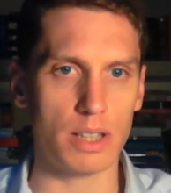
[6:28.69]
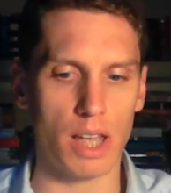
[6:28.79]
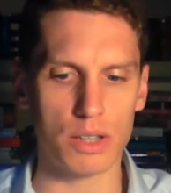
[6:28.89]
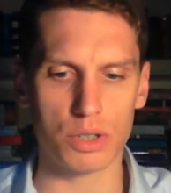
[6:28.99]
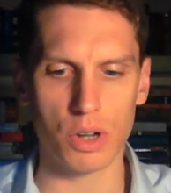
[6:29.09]
He
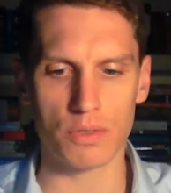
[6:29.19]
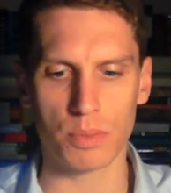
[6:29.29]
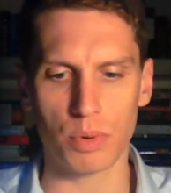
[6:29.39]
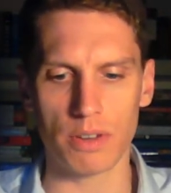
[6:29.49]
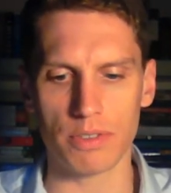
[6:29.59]
has
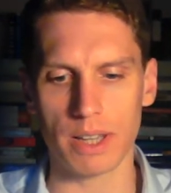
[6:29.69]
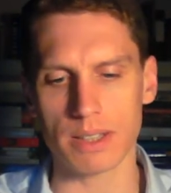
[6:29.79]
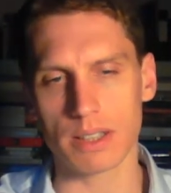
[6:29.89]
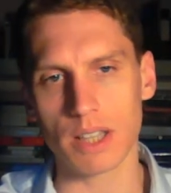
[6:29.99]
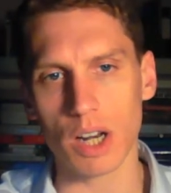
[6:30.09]
served briefly
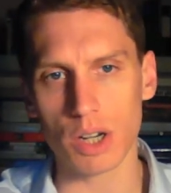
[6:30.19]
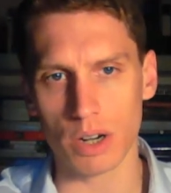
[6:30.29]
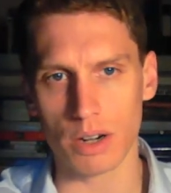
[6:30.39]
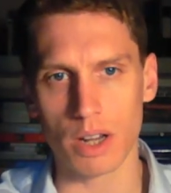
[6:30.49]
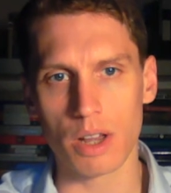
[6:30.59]
as a
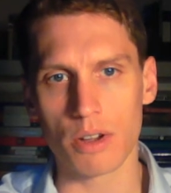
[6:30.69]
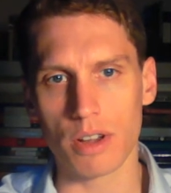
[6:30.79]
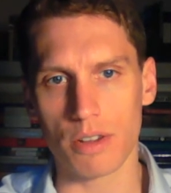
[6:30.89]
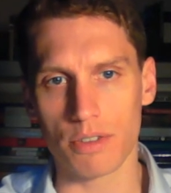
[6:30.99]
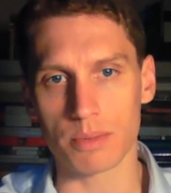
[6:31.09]
senator
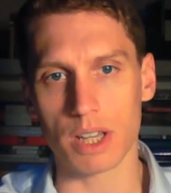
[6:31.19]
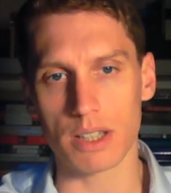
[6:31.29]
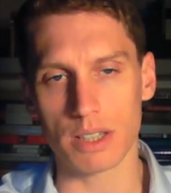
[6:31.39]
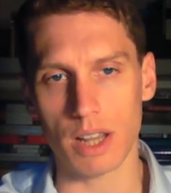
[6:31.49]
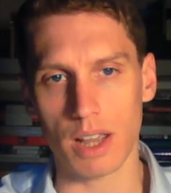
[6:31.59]
from
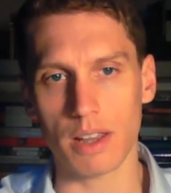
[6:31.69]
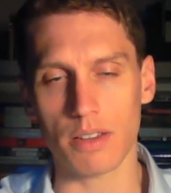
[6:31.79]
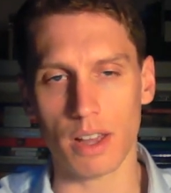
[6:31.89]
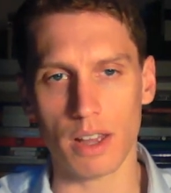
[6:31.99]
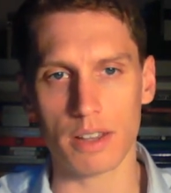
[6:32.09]

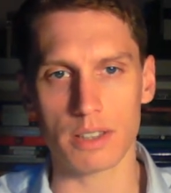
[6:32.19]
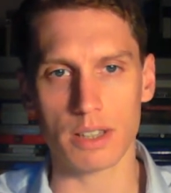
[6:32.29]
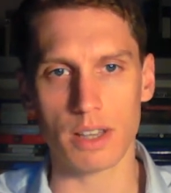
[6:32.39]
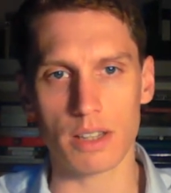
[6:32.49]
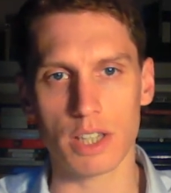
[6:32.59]
Tennessee
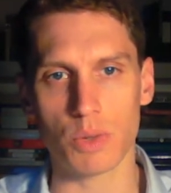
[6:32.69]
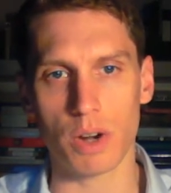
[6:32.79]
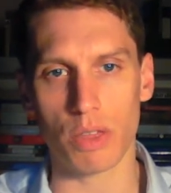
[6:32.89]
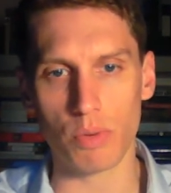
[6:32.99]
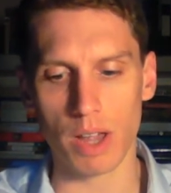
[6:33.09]
since
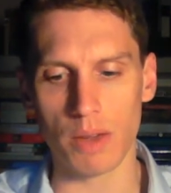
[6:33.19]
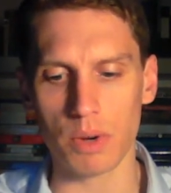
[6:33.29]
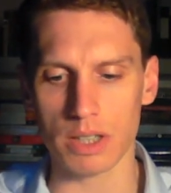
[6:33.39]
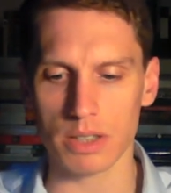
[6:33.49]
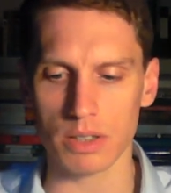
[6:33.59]
1823
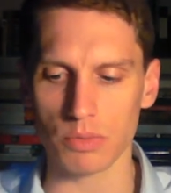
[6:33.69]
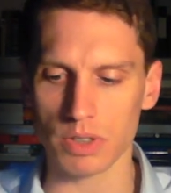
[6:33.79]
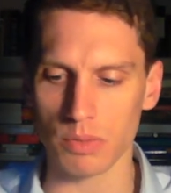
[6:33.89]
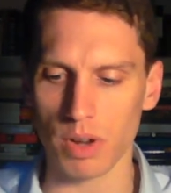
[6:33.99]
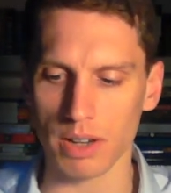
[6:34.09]
when
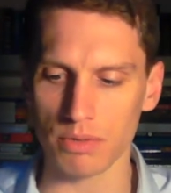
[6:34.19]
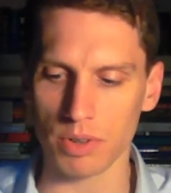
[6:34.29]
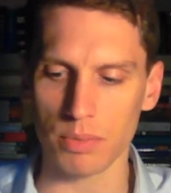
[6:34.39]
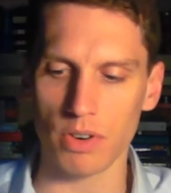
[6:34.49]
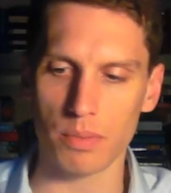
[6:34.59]
he's running
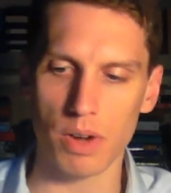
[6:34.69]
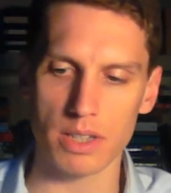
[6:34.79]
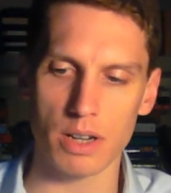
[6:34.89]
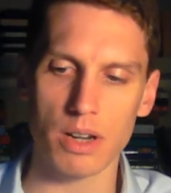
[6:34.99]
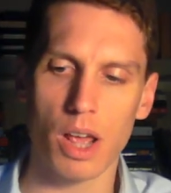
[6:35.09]
for
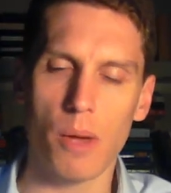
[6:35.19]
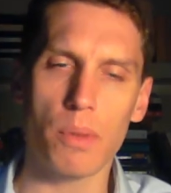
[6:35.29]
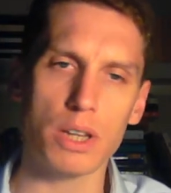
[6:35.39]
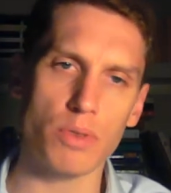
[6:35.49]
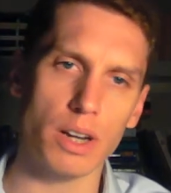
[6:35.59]
president,
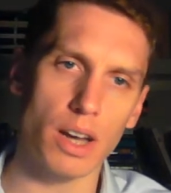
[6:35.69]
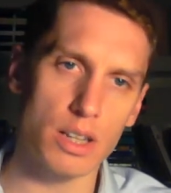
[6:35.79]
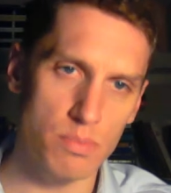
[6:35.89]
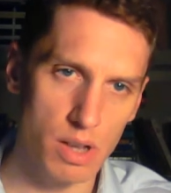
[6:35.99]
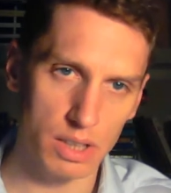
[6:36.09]
but he's running on
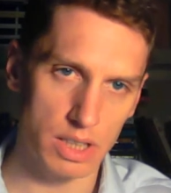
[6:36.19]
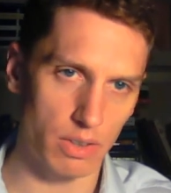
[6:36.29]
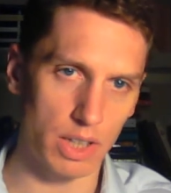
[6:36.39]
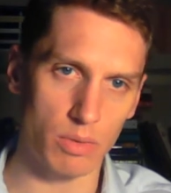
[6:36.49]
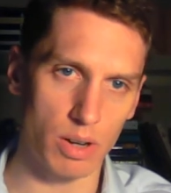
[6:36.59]
his
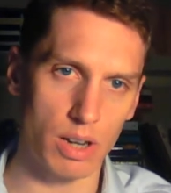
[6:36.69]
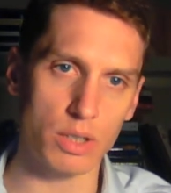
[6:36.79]
military career.